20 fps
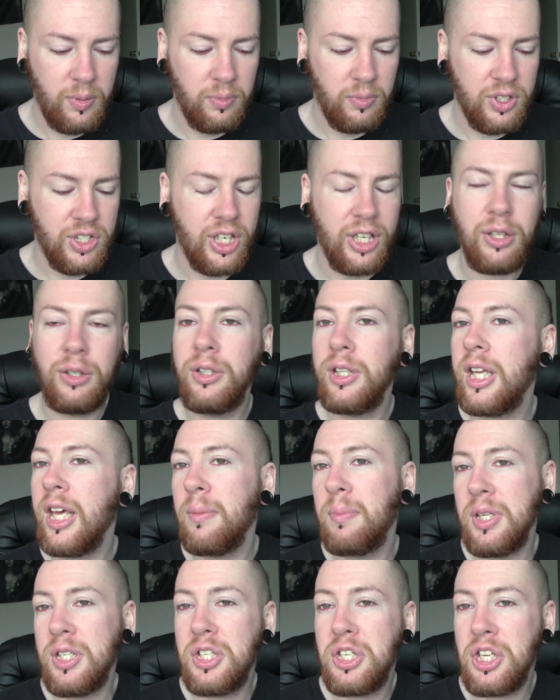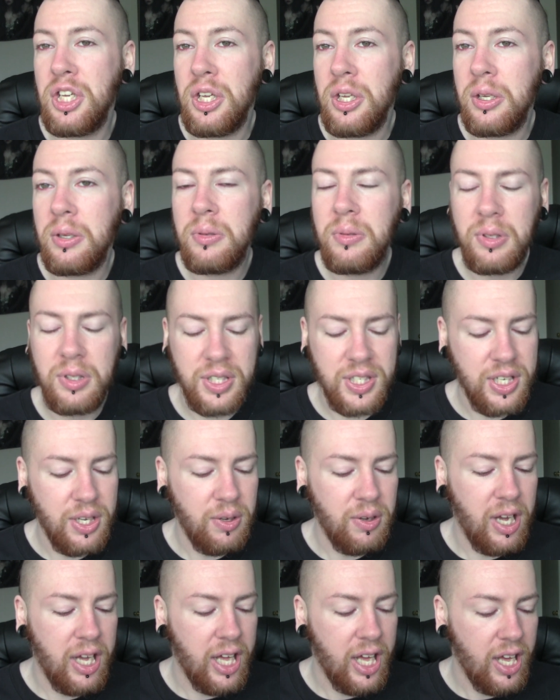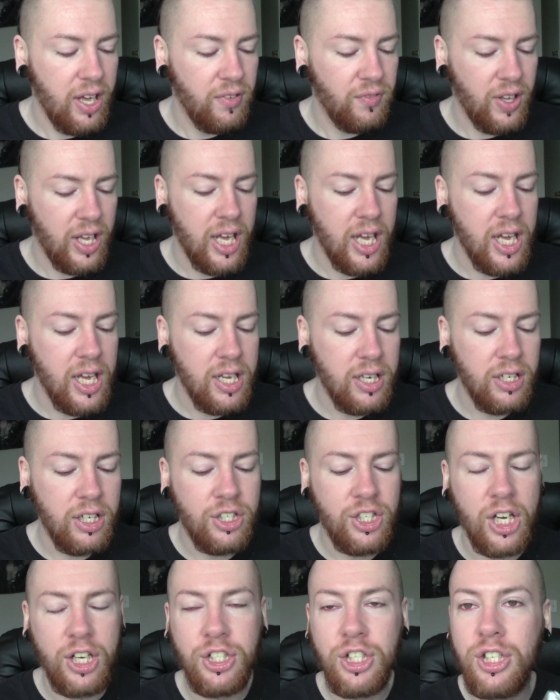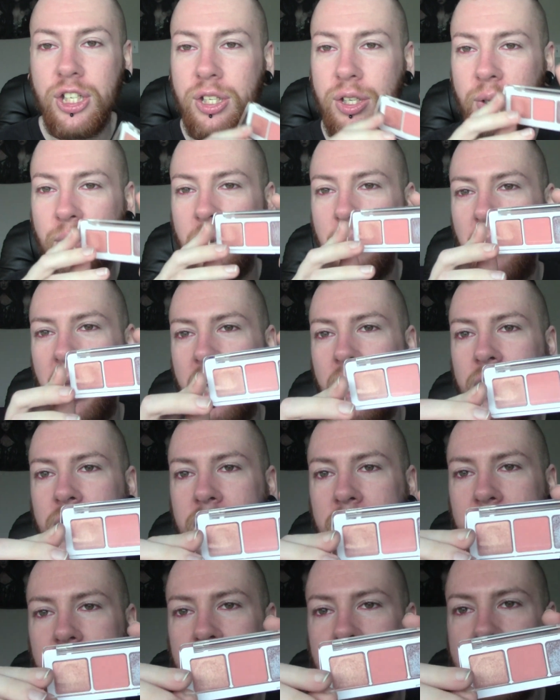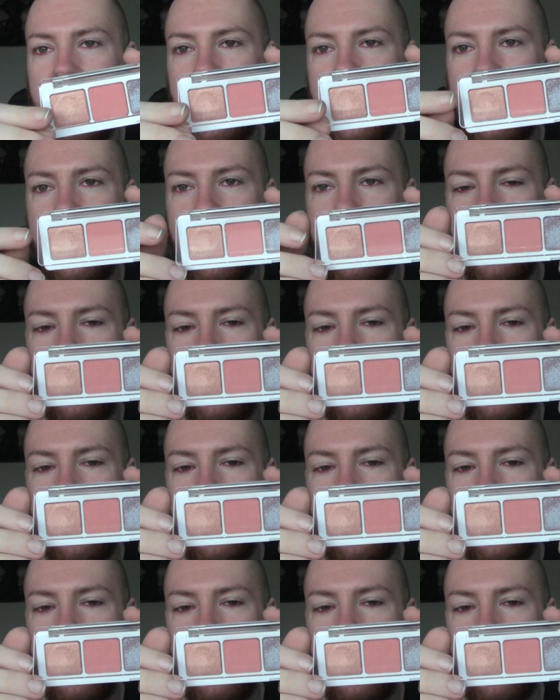which I only have but two. So I have a Natasha Denona palette. This is